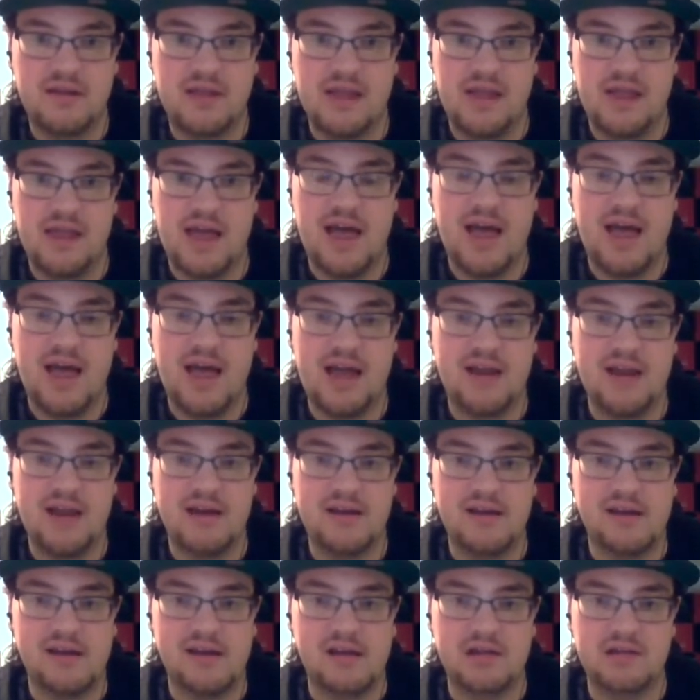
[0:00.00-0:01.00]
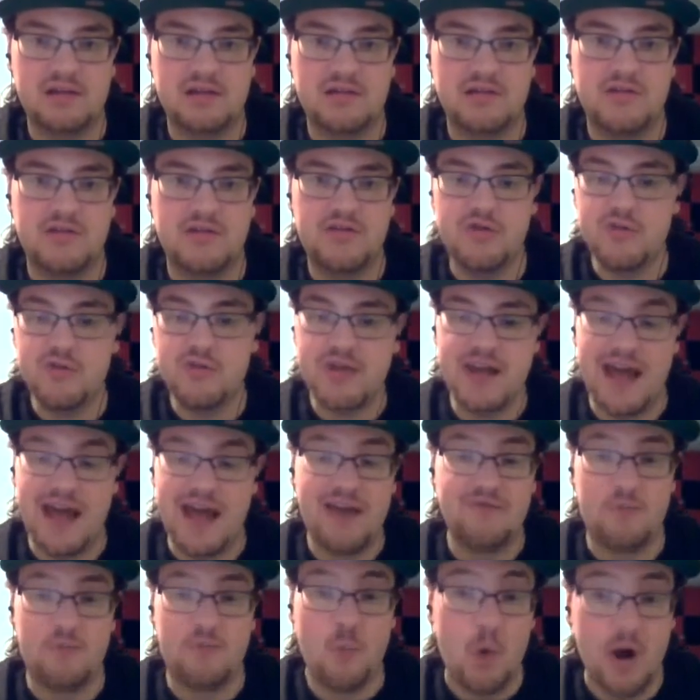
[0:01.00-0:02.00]
And you can
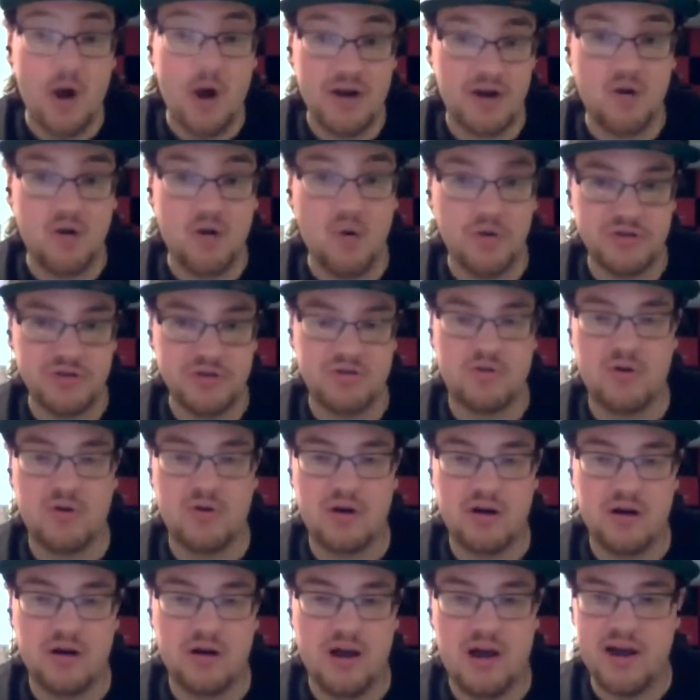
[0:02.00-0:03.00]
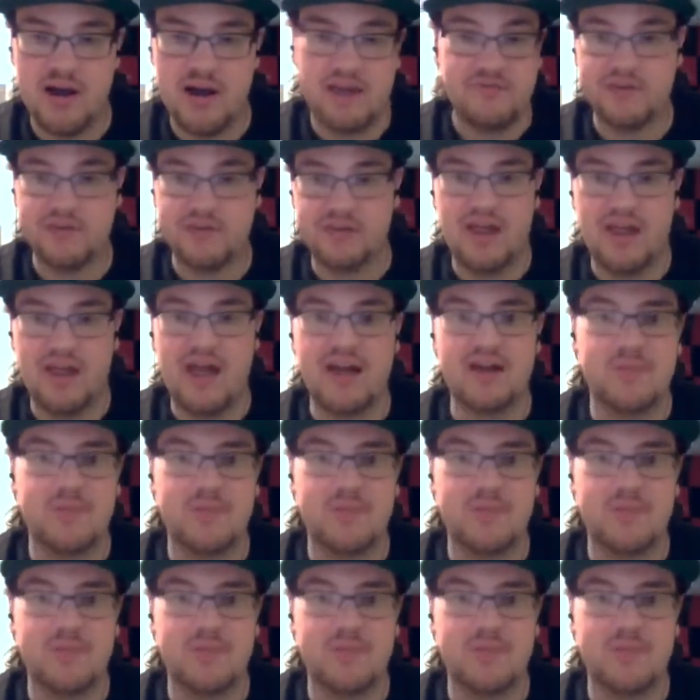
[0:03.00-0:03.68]
have one goal scorer on every line.